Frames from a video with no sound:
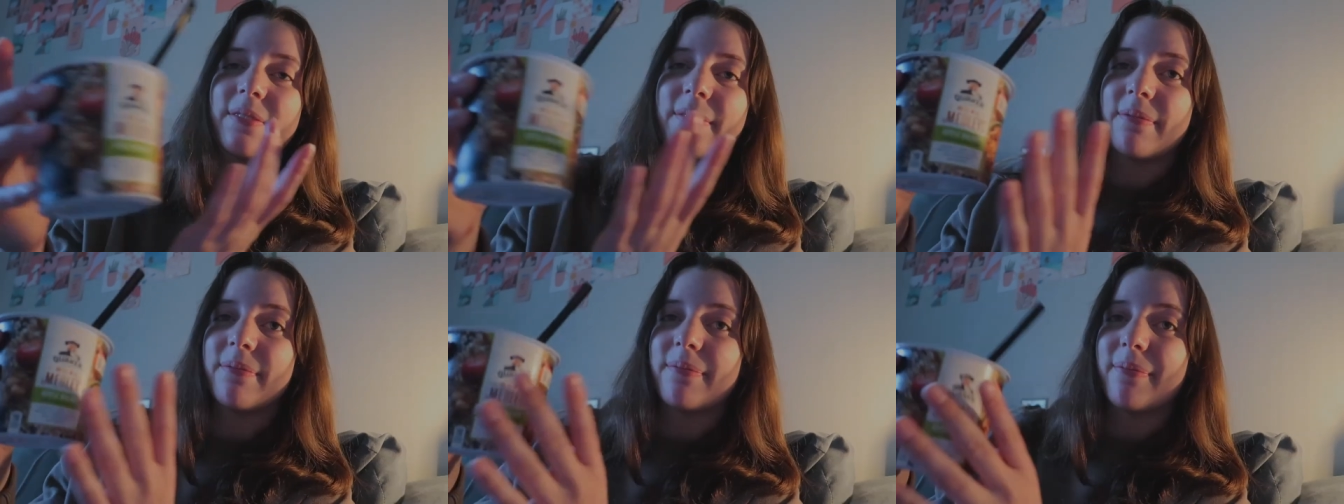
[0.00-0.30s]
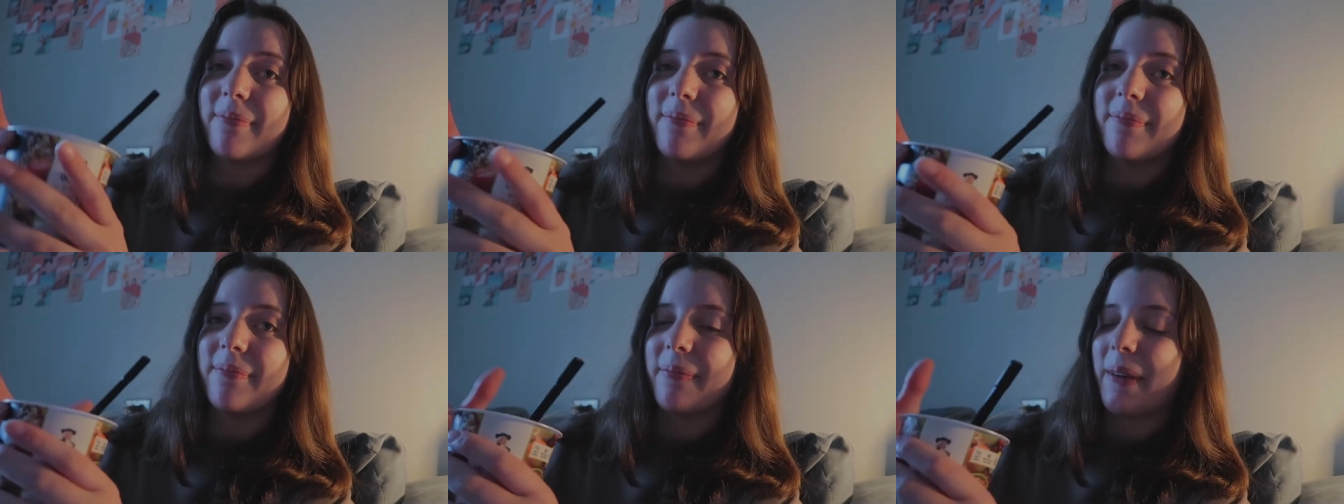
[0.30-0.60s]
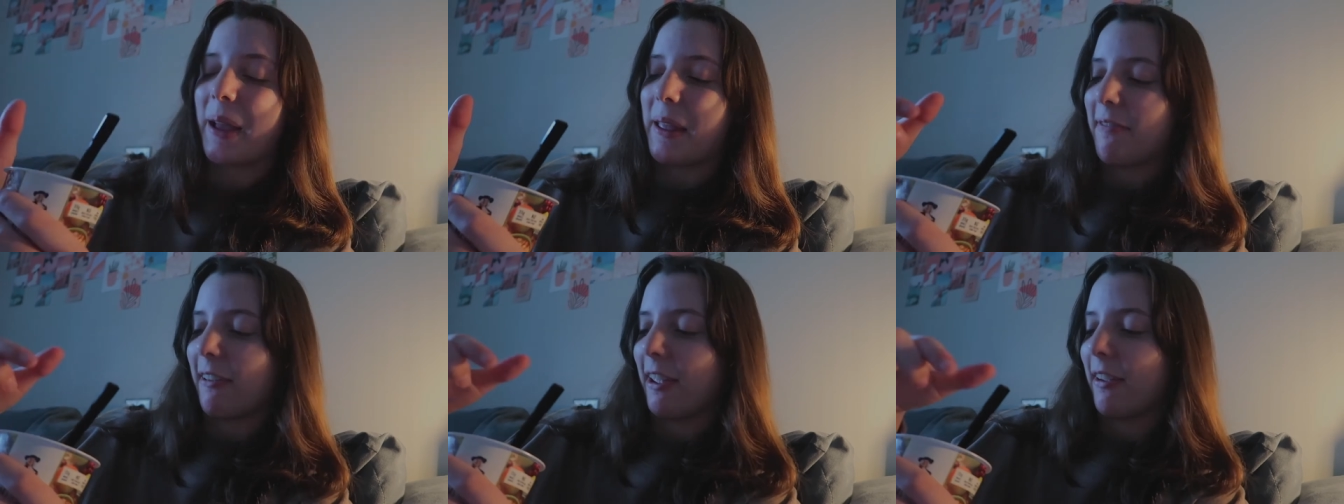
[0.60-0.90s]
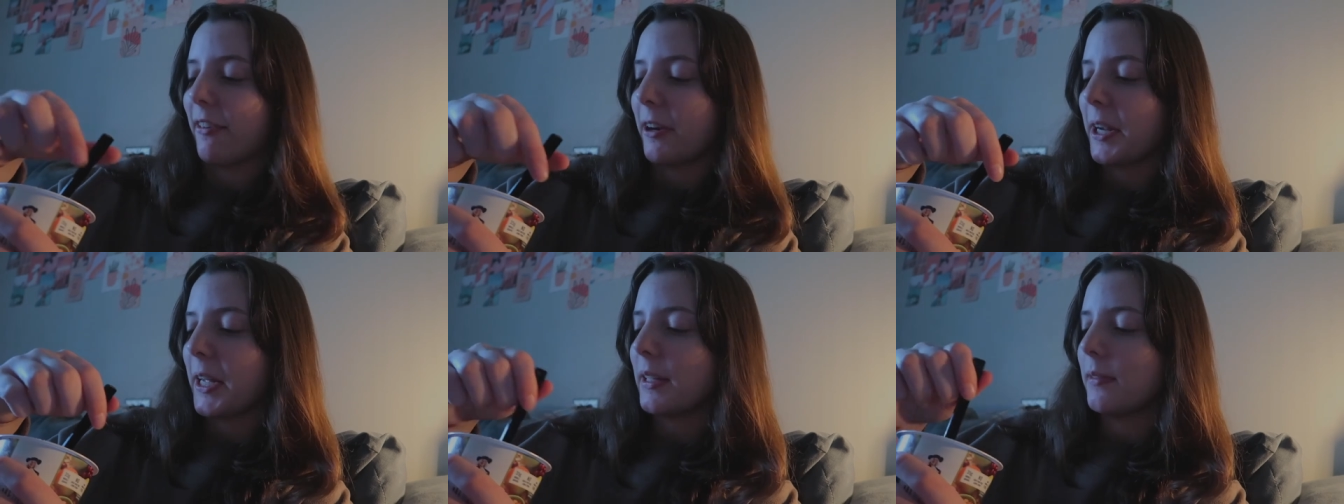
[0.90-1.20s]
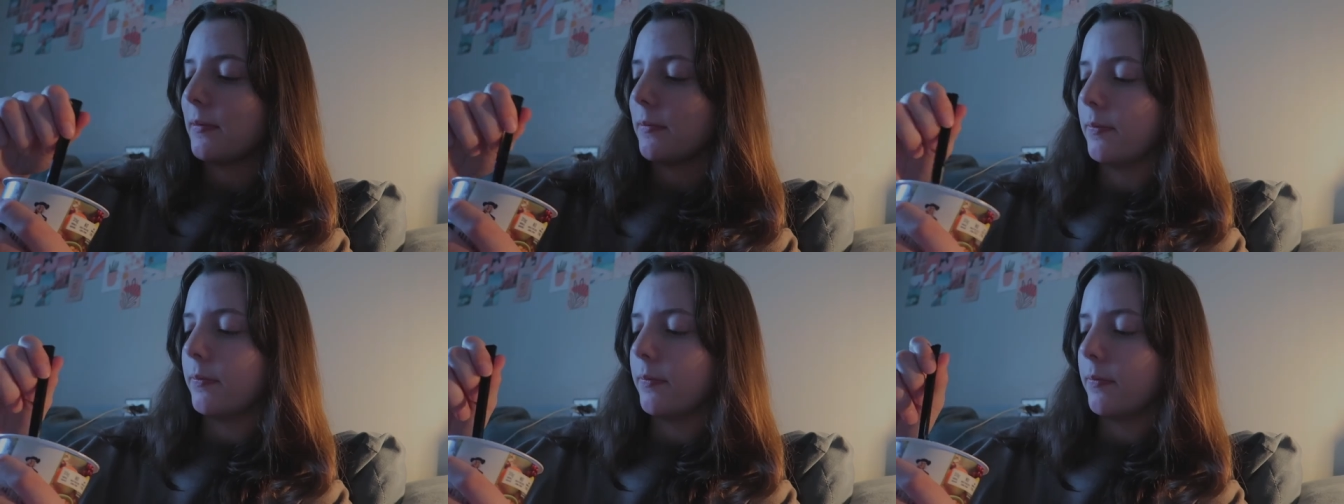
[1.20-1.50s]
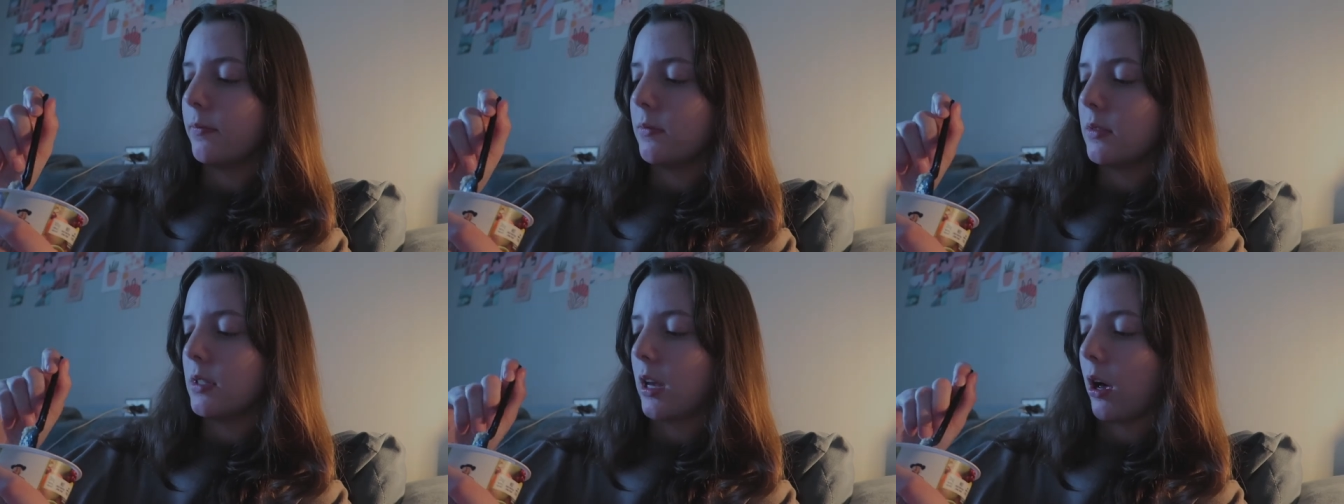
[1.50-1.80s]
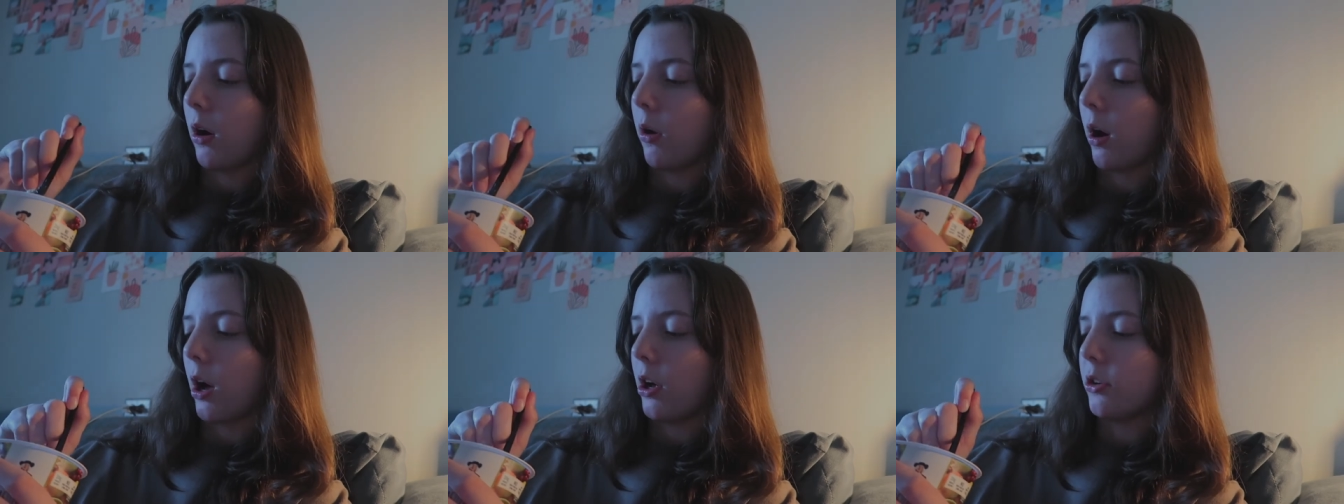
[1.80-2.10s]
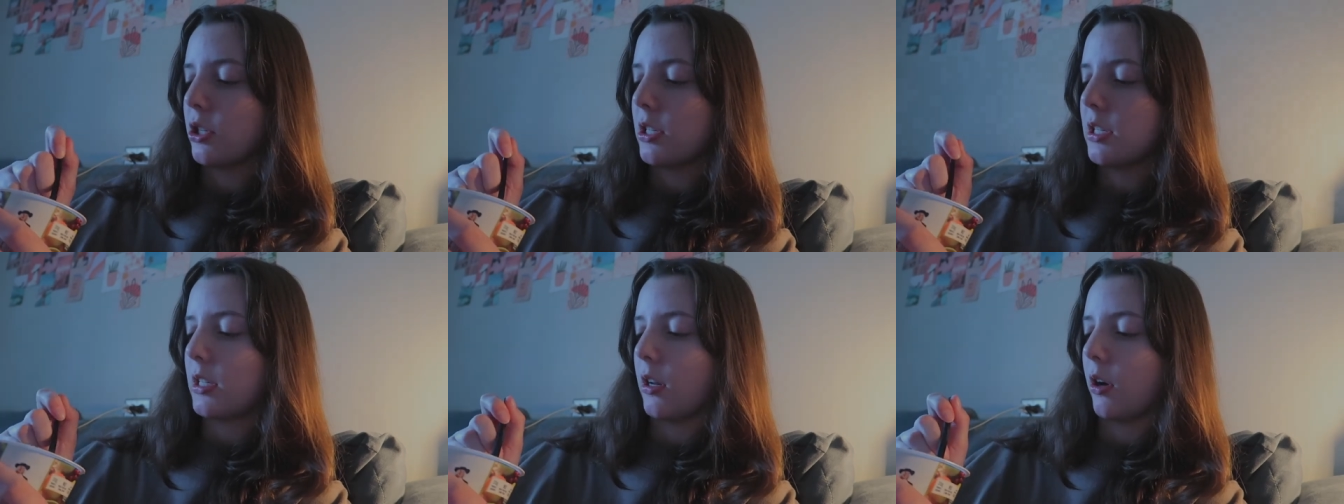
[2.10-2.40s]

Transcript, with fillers: my favorite. So I'll just